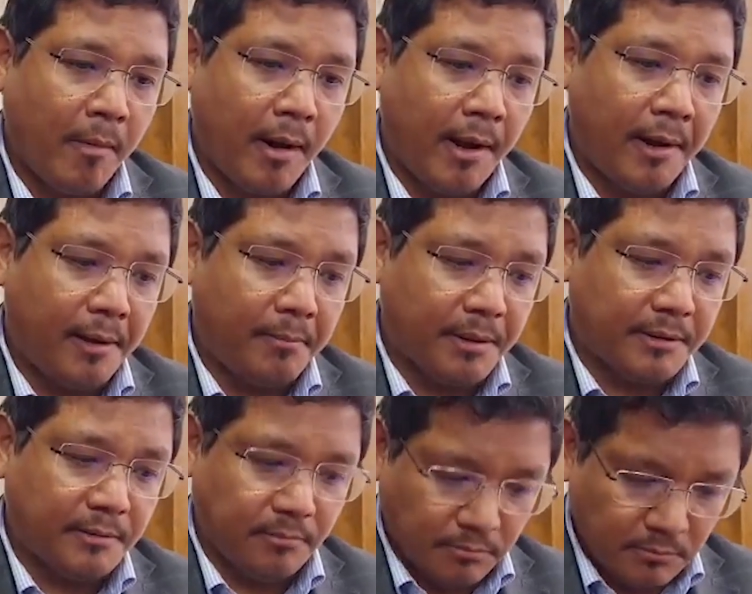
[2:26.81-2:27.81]
But
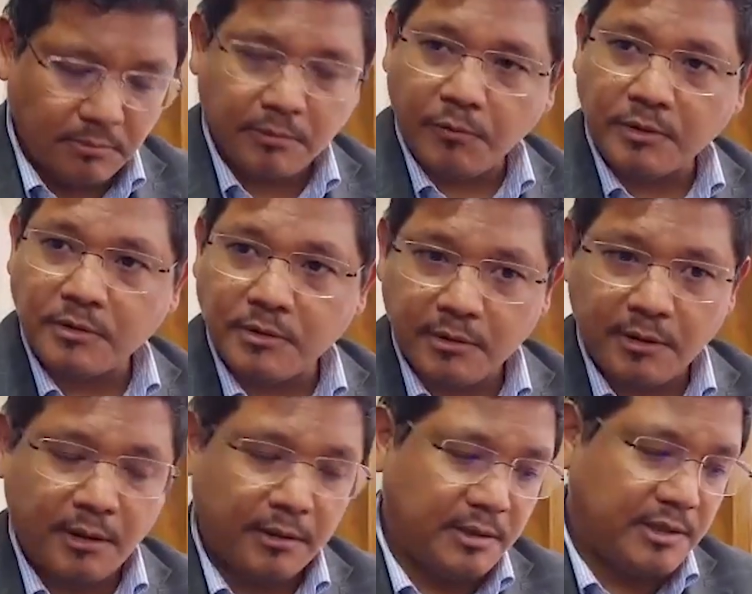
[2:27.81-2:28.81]
it was
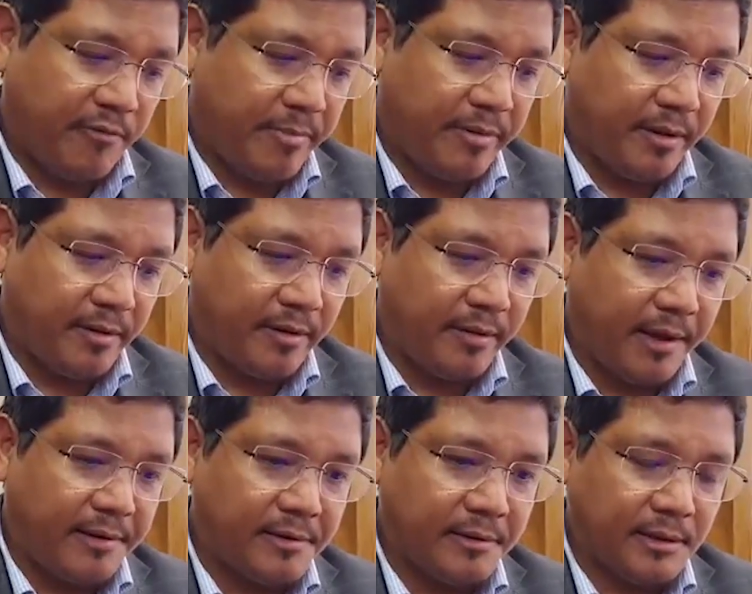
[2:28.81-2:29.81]
this government that did
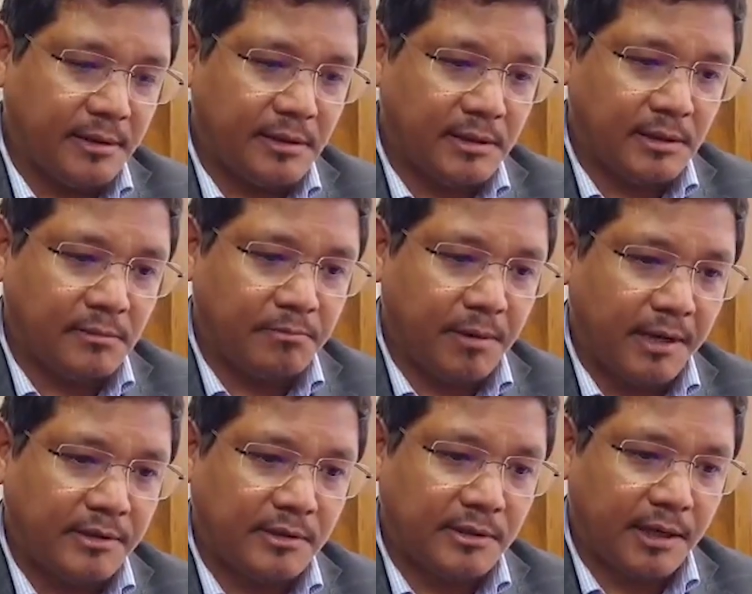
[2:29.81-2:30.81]
that in the
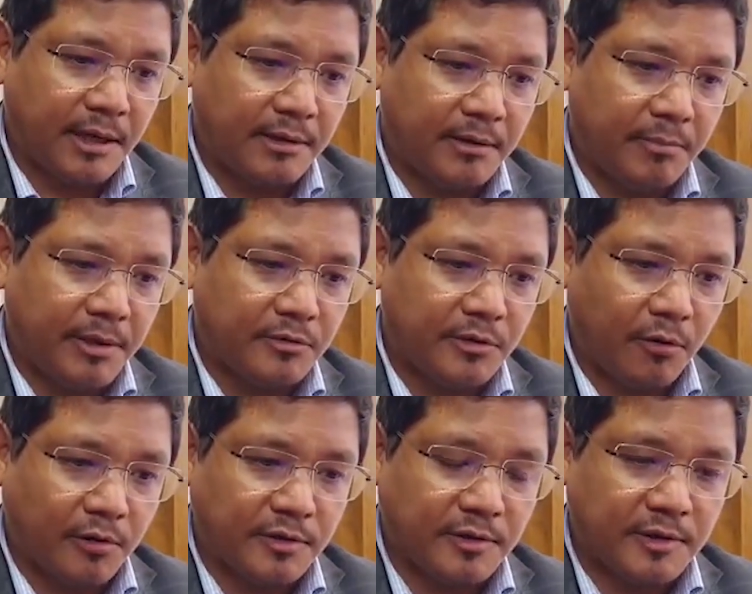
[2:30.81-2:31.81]
past, and based on the
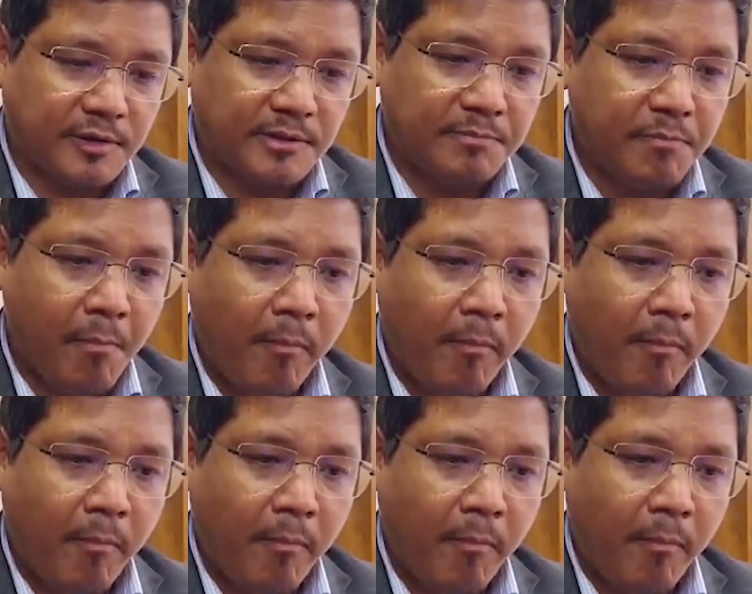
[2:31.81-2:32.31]
roster system,